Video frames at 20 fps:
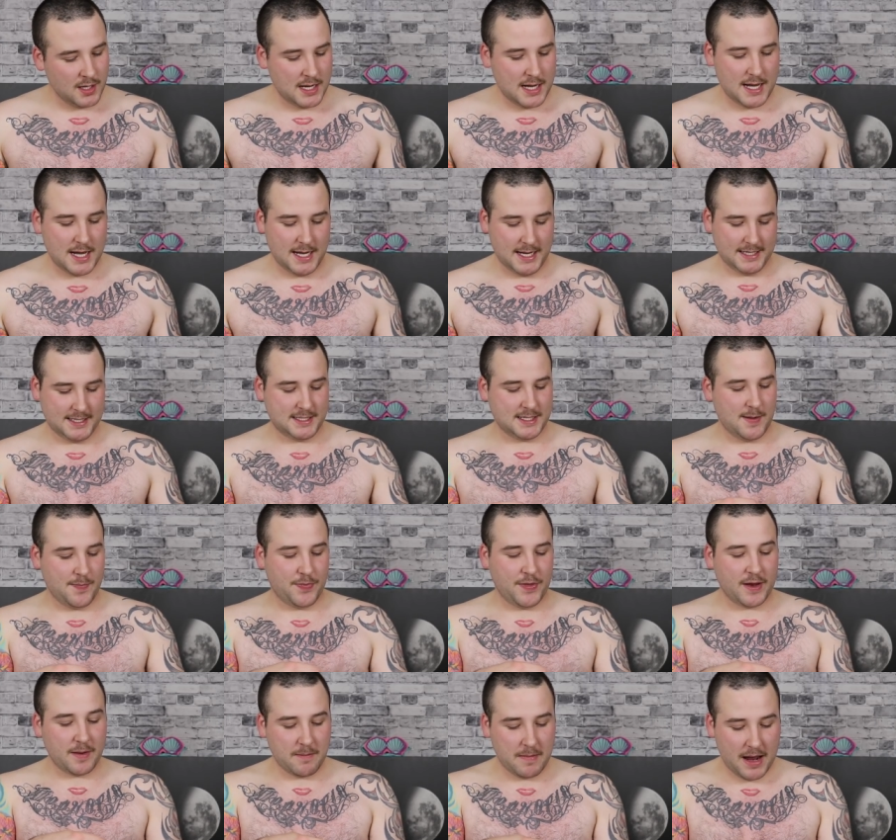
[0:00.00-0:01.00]
Uh,
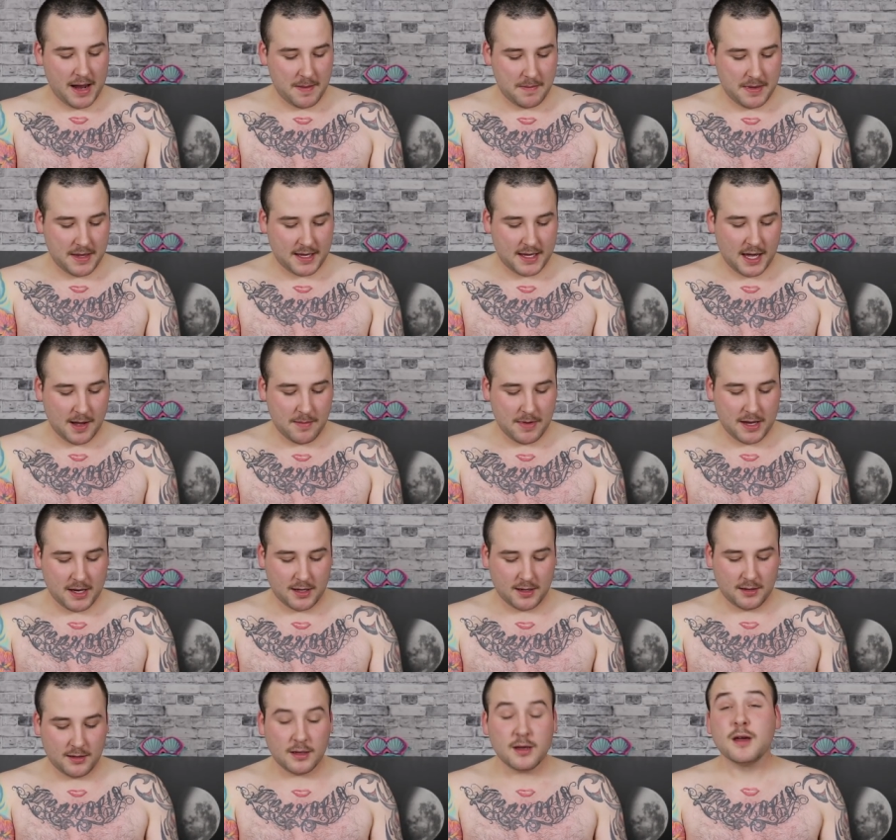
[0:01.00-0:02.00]
something might be
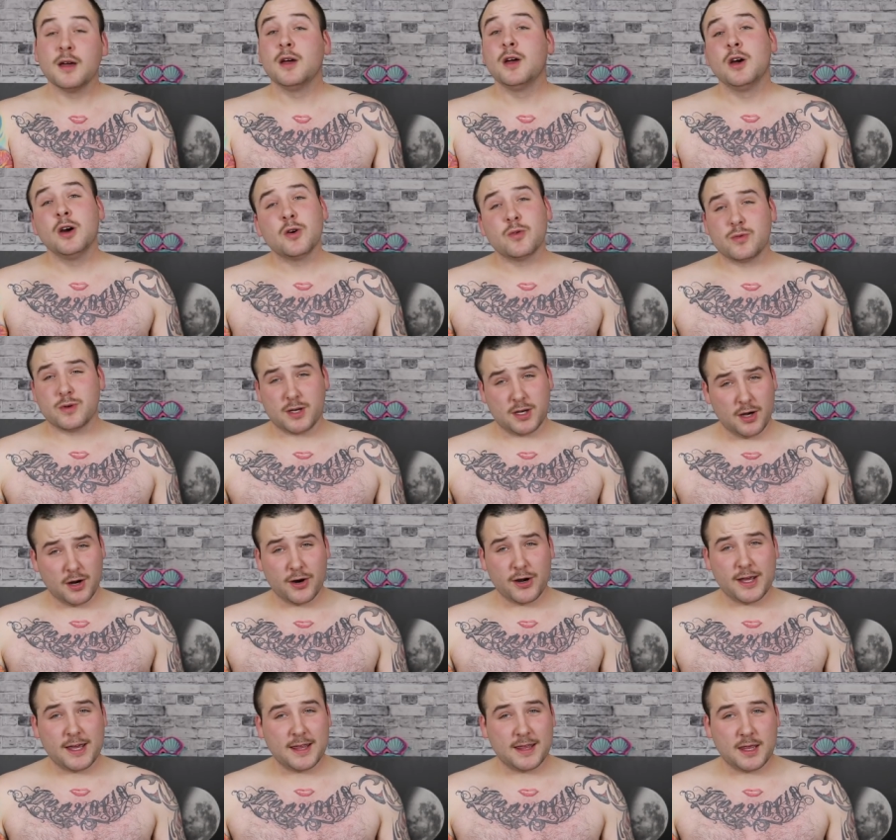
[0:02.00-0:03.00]
coming
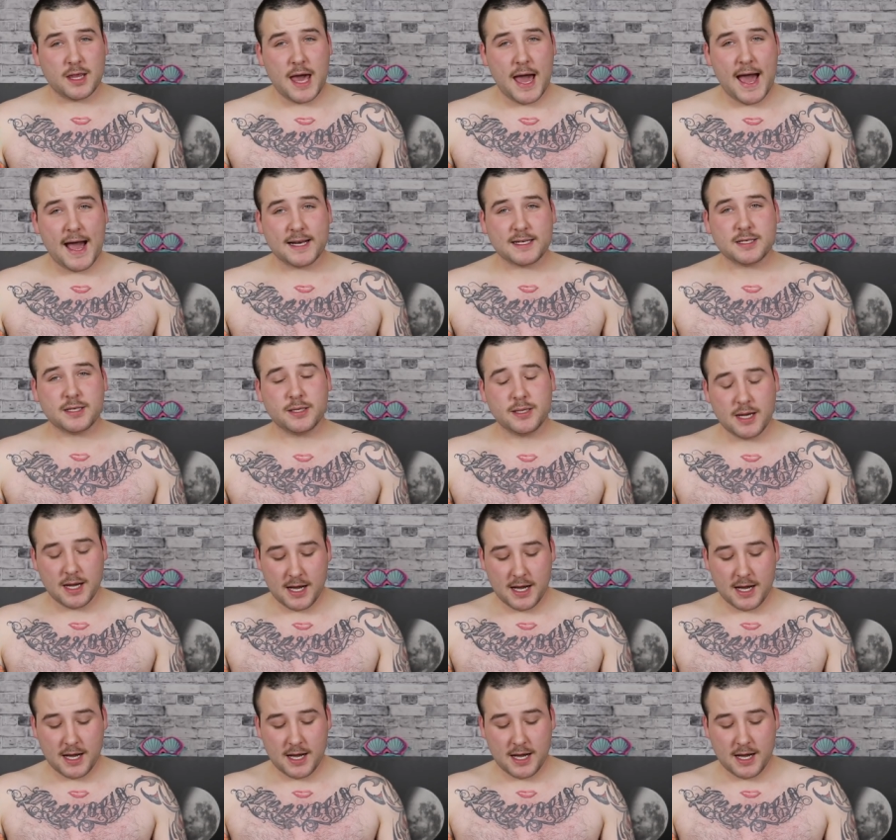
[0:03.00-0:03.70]
regarding that.